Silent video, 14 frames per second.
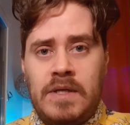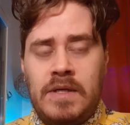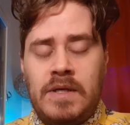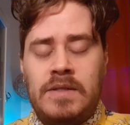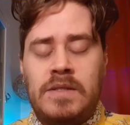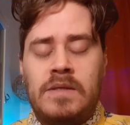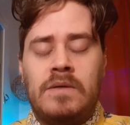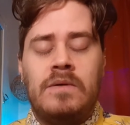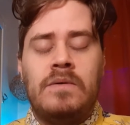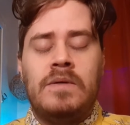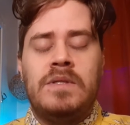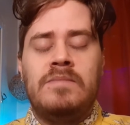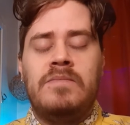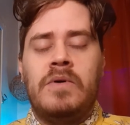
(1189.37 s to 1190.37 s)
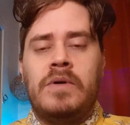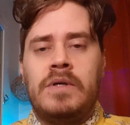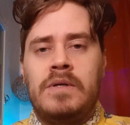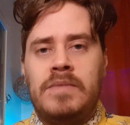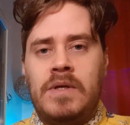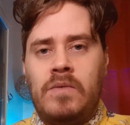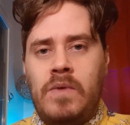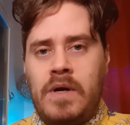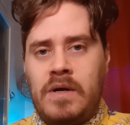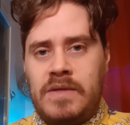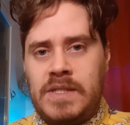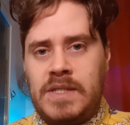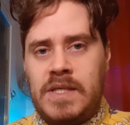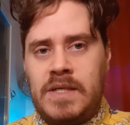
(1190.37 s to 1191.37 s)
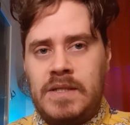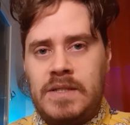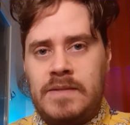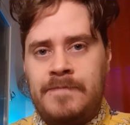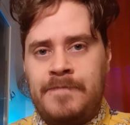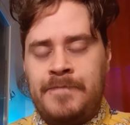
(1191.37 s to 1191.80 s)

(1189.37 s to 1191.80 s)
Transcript: And so it's important to be aware of these things.